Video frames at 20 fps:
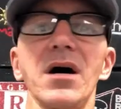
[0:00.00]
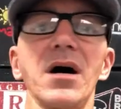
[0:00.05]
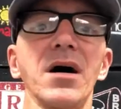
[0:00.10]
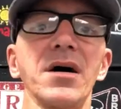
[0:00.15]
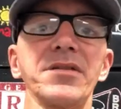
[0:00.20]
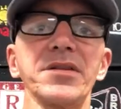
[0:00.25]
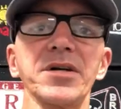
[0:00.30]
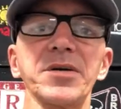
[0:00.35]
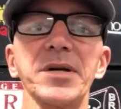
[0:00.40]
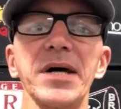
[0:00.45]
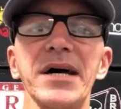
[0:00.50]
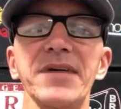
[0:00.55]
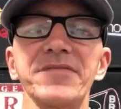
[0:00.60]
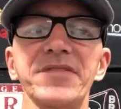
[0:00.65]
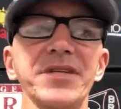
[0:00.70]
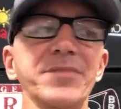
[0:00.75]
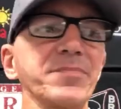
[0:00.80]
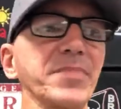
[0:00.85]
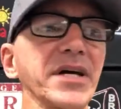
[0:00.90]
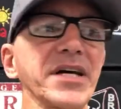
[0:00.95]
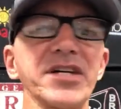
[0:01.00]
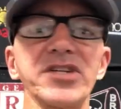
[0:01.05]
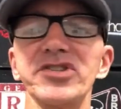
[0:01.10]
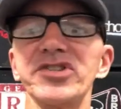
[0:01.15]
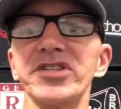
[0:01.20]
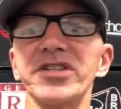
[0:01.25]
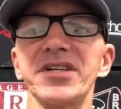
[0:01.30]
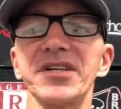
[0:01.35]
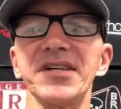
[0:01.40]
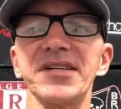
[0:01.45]
on the crafting
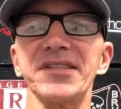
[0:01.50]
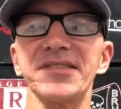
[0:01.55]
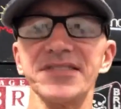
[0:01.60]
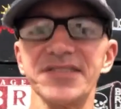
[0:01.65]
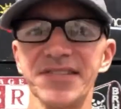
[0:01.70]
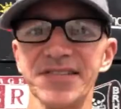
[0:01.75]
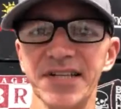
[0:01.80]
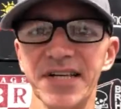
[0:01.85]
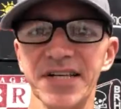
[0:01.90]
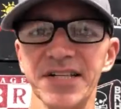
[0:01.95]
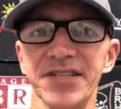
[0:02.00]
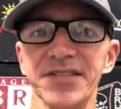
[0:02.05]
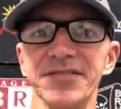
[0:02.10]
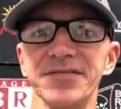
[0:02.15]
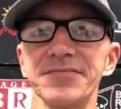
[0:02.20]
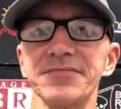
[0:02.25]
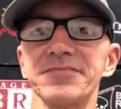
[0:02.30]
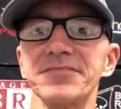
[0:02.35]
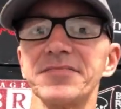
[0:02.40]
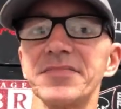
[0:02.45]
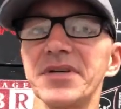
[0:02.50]
page? Insane